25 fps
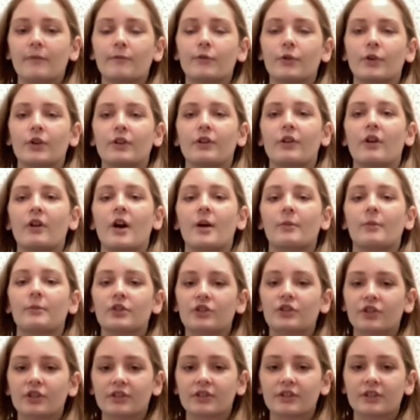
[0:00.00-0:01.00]
or your
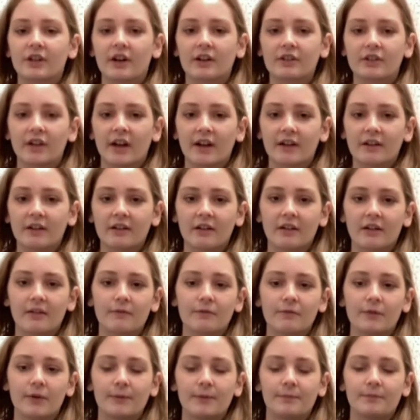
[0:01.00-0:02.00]
embouchure is not tight enough.
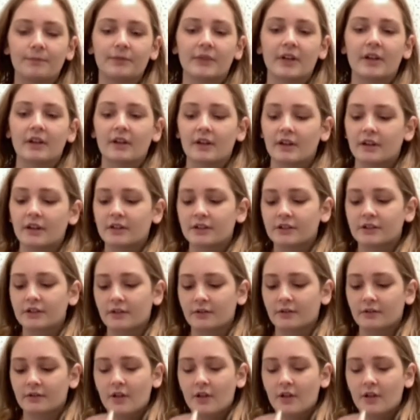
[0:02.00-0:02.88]
So